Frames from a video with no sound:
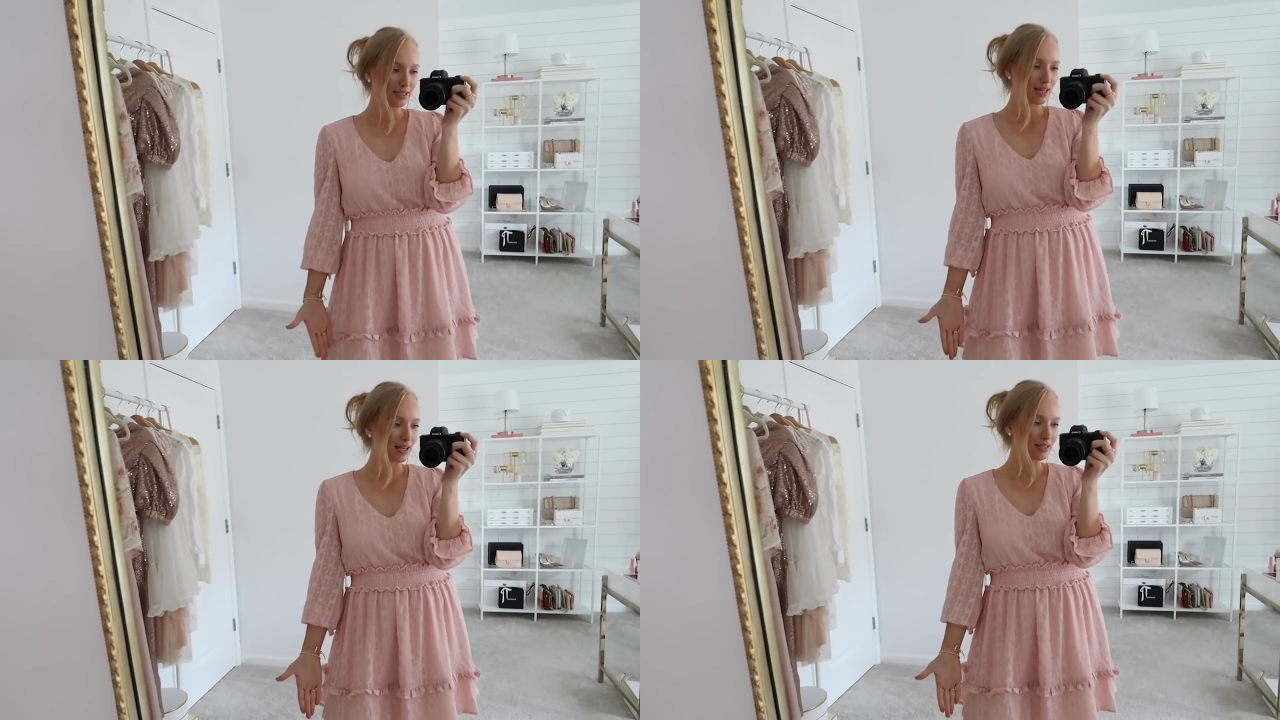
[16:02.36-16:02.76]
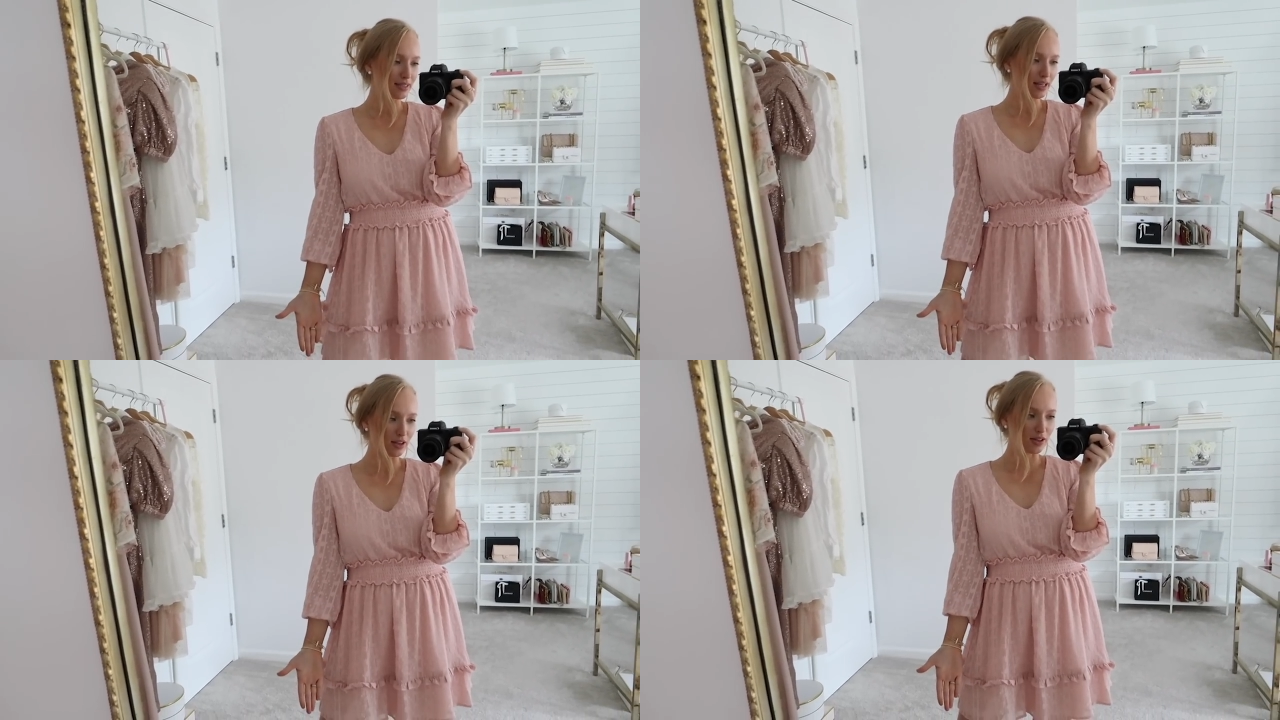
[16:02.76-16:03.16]
to this,
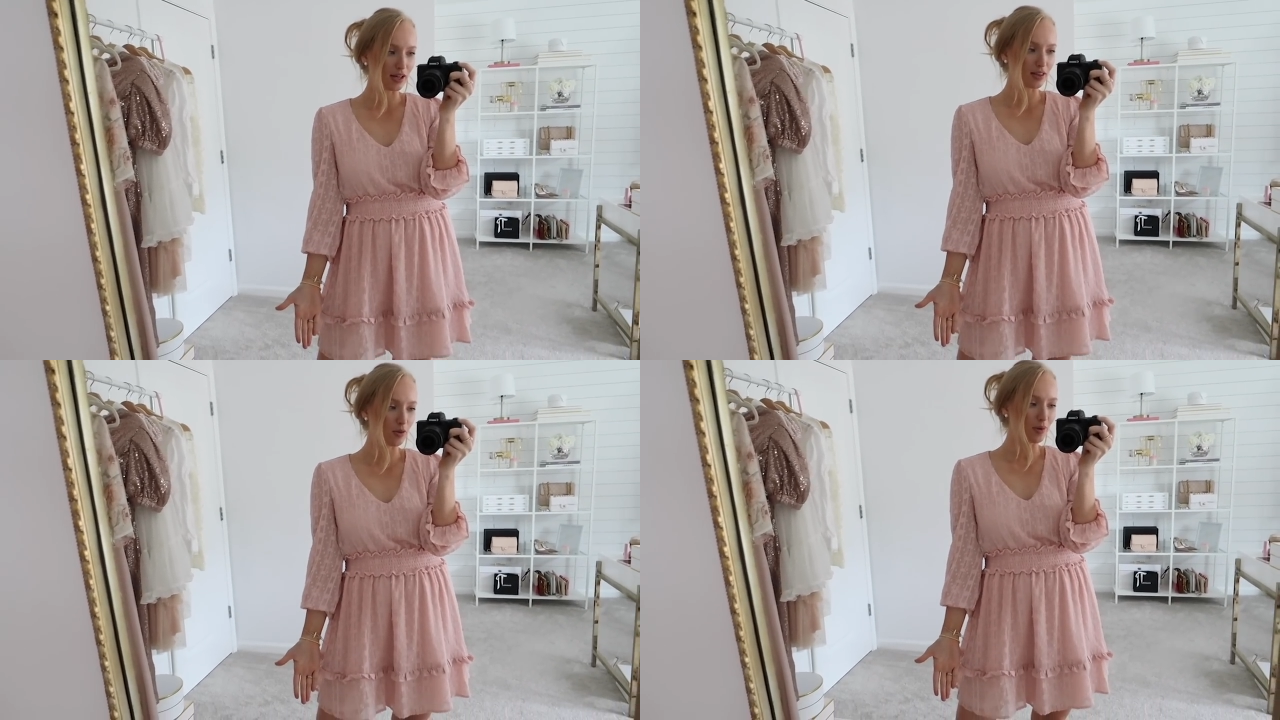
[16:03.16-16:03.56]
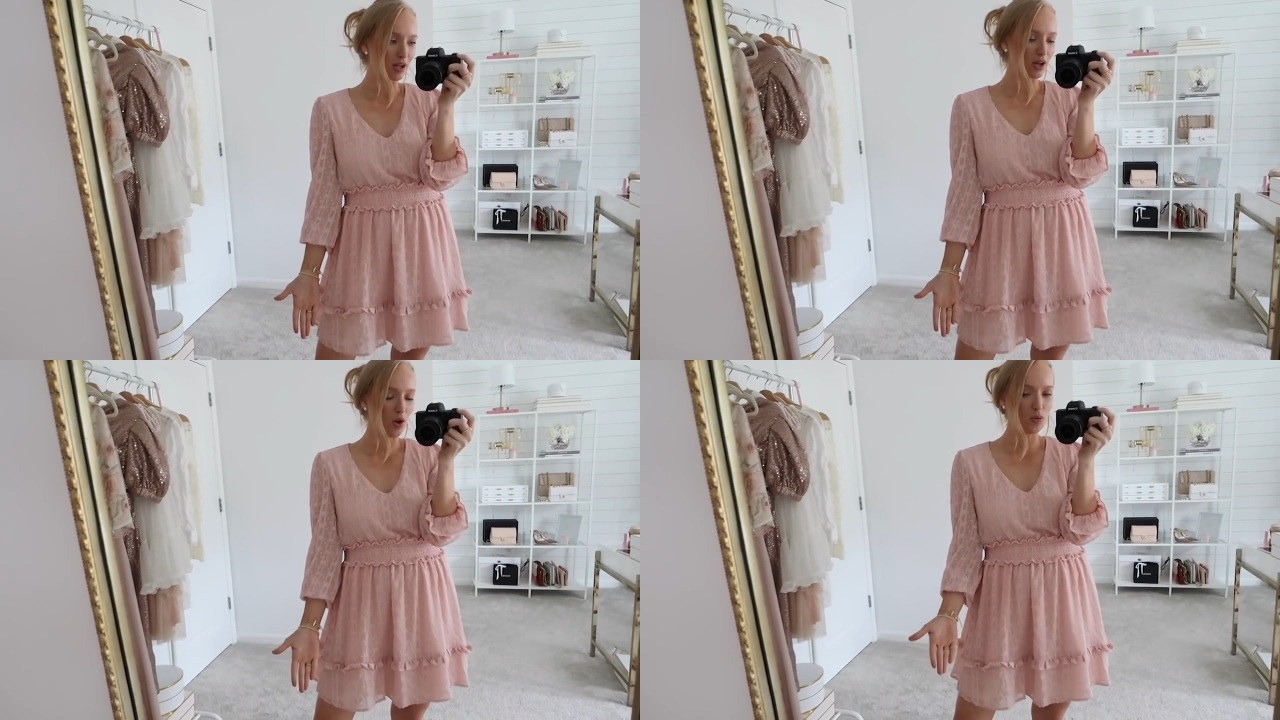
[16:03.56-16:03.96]
they look like they'll
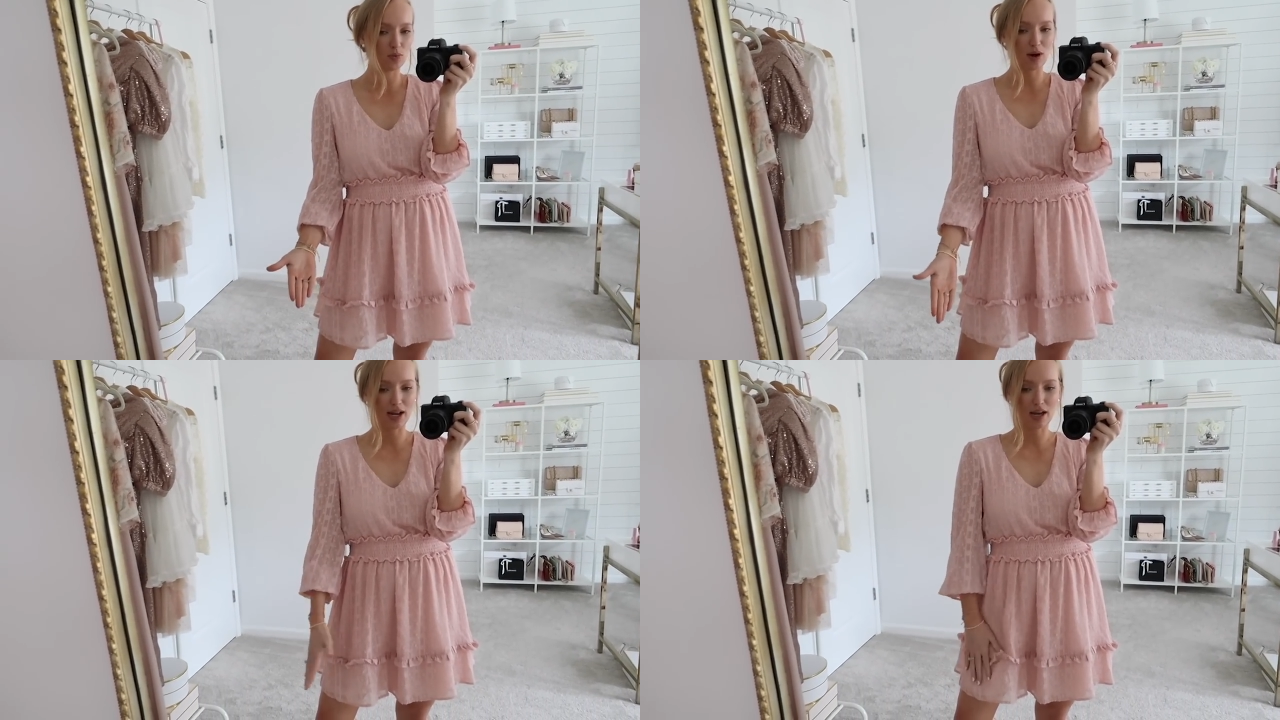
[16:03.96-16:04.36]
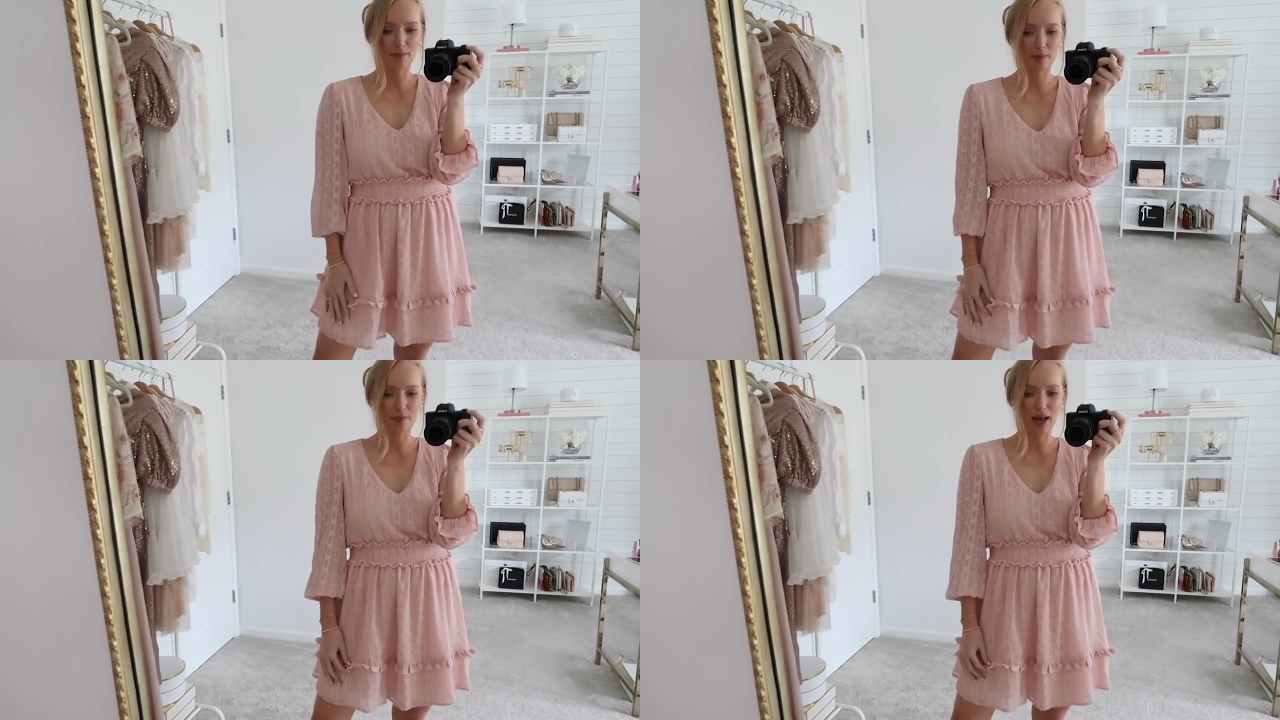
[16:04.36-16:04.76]
be right
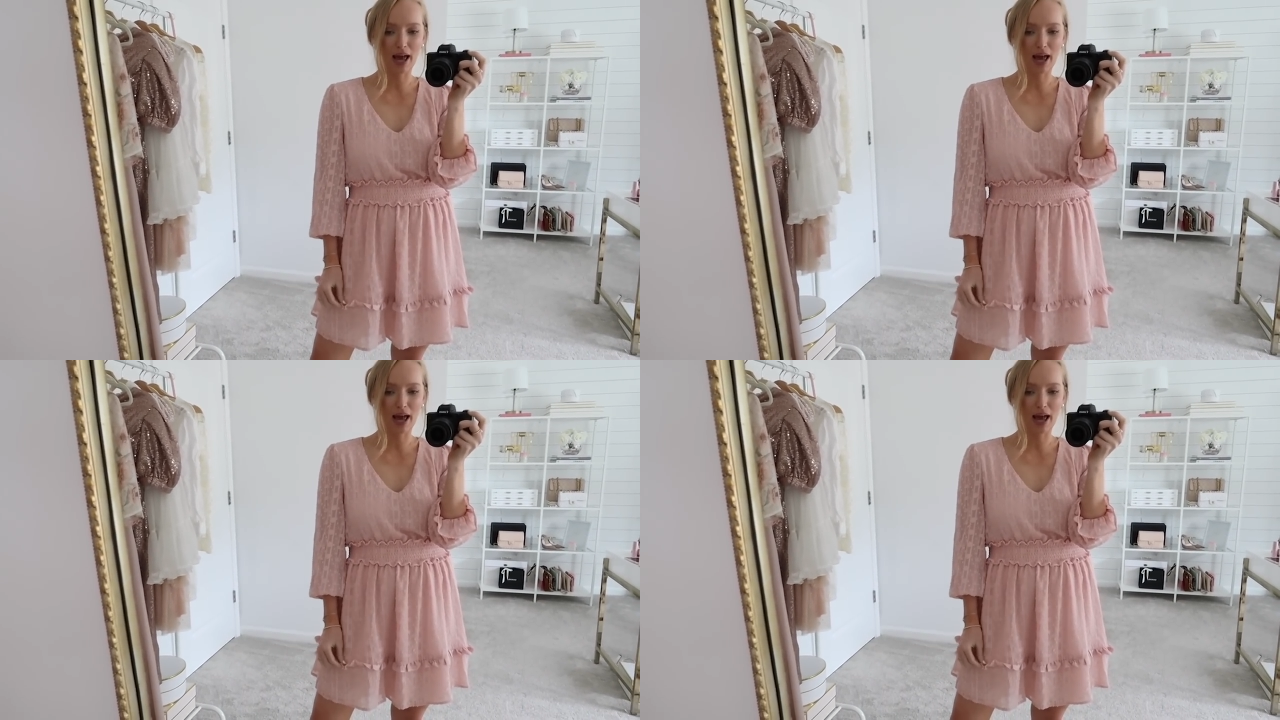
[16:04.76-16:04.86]
up my